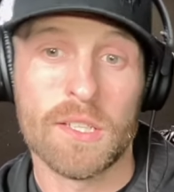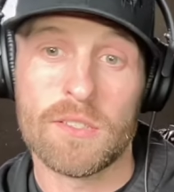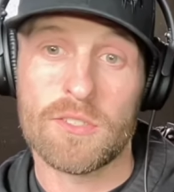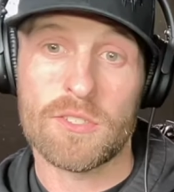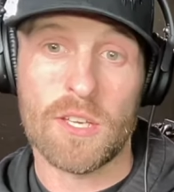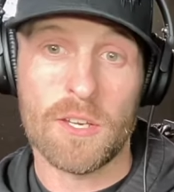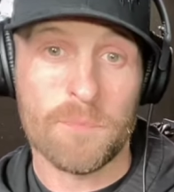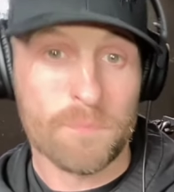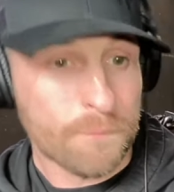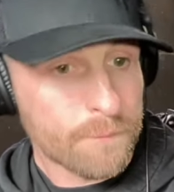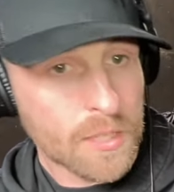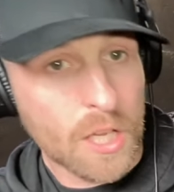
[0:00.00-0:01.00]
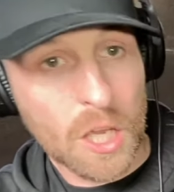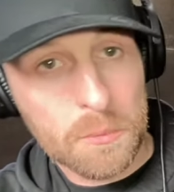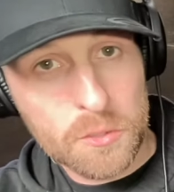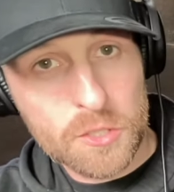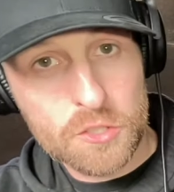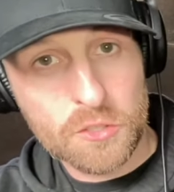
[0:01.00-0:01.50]
So, hope
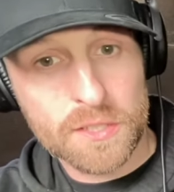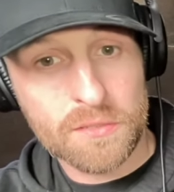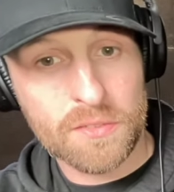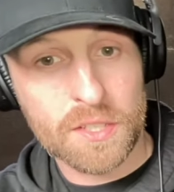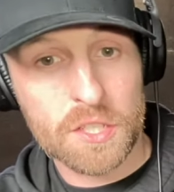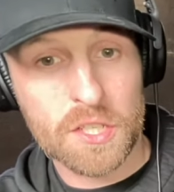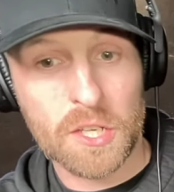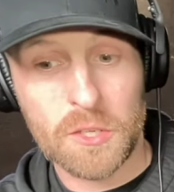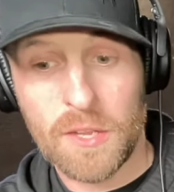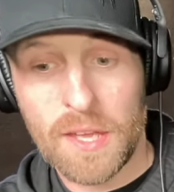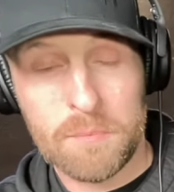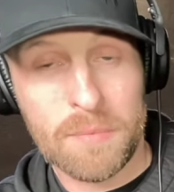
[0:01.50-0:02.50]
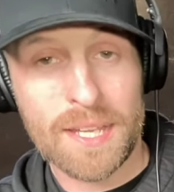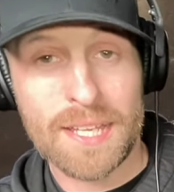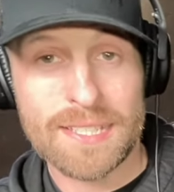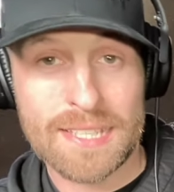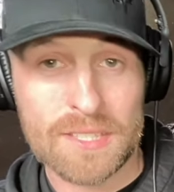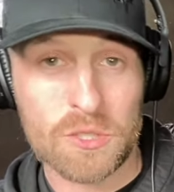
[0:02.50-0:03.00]
you enjoyed the video.
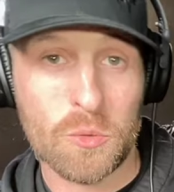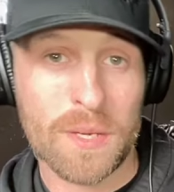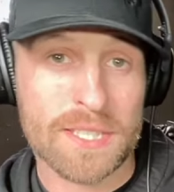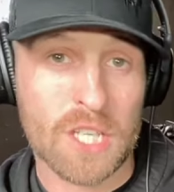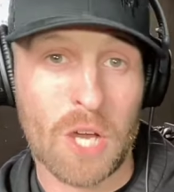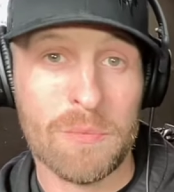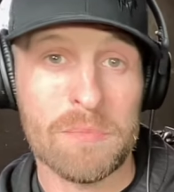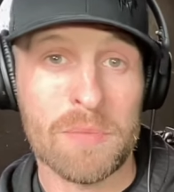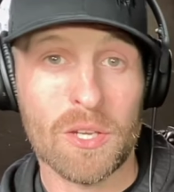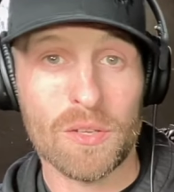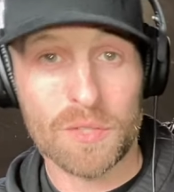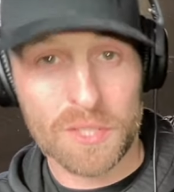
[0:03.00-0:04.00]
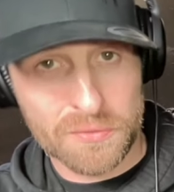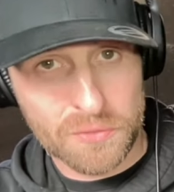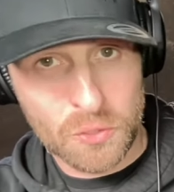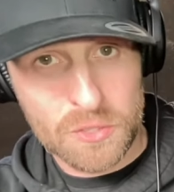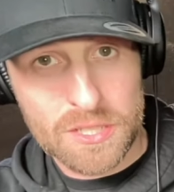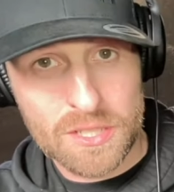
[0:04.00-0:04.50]
Please, as always, comment below what your
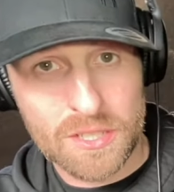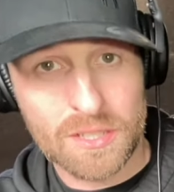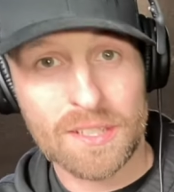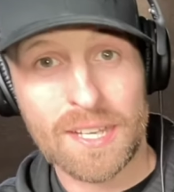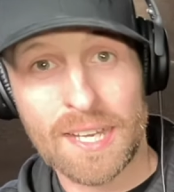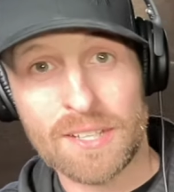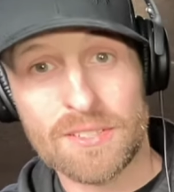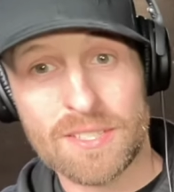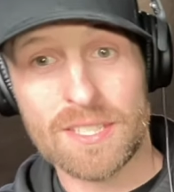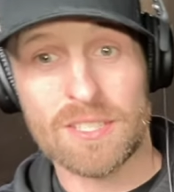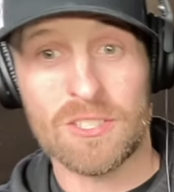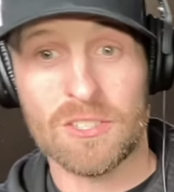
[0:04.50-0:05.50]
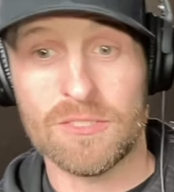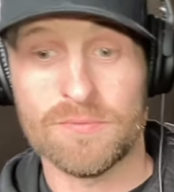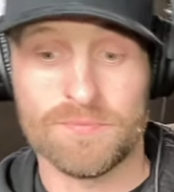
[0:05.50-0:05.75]
thoughts are, and I'll see you soon.